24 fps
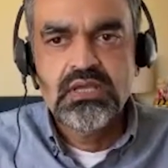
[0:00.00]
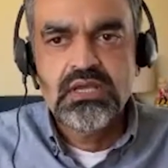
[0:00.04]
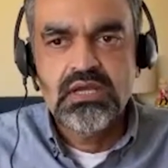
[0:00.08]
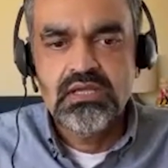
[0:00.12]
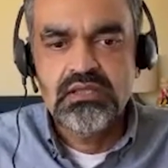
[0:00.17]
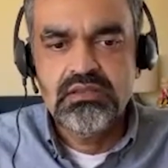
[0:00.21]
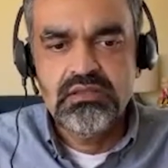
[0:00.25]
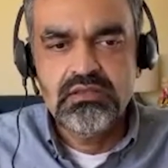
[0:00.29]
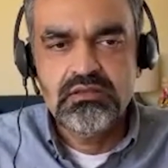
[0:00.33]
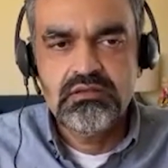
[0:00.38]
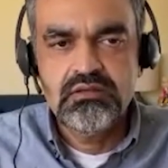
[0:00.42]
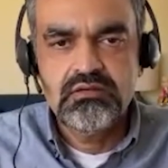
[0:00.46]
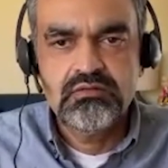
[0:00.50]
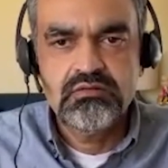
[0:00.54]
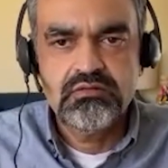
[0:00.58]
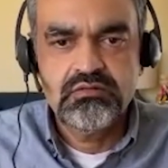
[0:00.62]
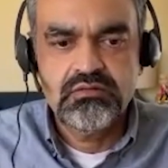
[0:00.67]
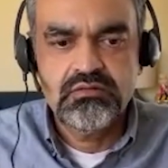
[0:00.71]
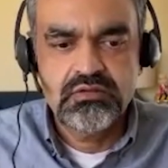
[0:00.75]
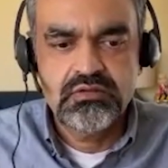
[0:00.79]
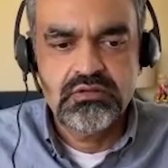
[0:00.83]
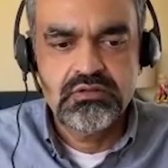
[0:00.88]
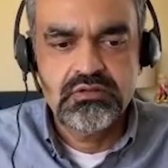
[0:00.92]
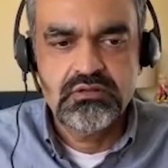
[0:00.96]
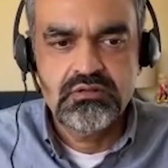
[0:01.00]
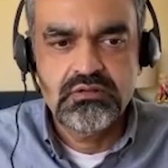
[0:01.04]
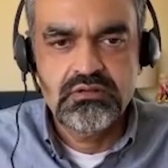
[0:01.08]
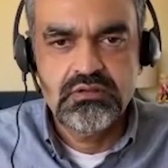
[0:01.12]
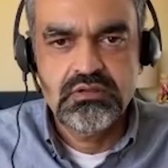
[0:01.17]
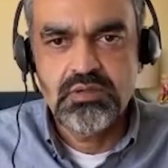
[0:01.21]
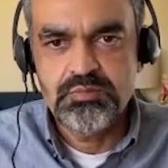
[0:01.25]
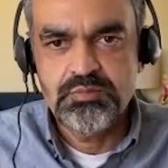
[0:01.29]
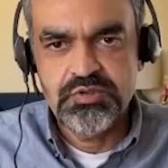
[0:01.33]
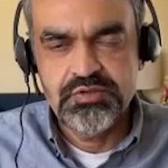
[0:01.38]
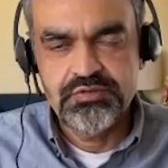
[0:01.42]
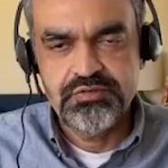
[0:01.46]
I think there's a
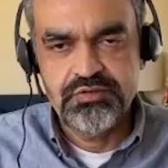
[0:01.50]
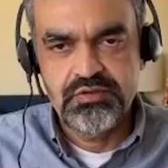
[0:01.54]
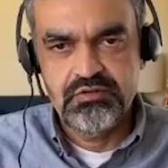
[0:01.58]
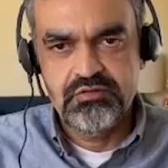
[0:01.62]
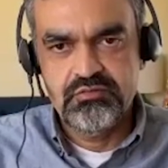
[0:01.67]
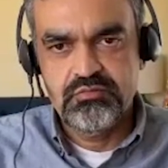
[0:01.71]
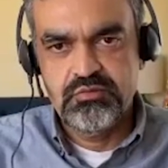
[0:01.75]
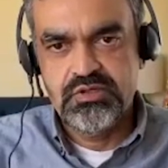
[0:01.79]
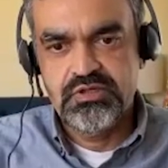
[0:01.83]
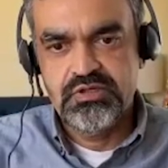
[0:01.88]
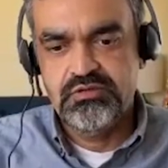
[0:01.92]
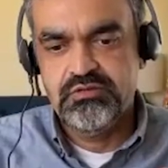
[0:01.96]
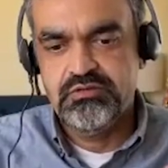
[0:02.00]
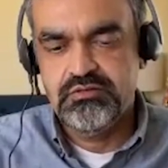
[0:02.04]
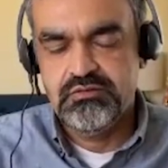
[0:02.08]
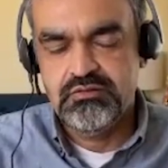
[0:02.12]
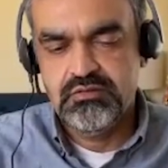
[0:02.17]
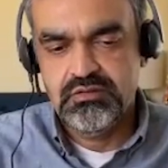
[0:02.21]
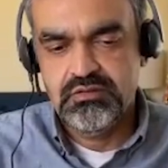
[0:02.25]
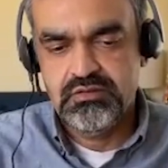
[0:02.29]
couple of things. One is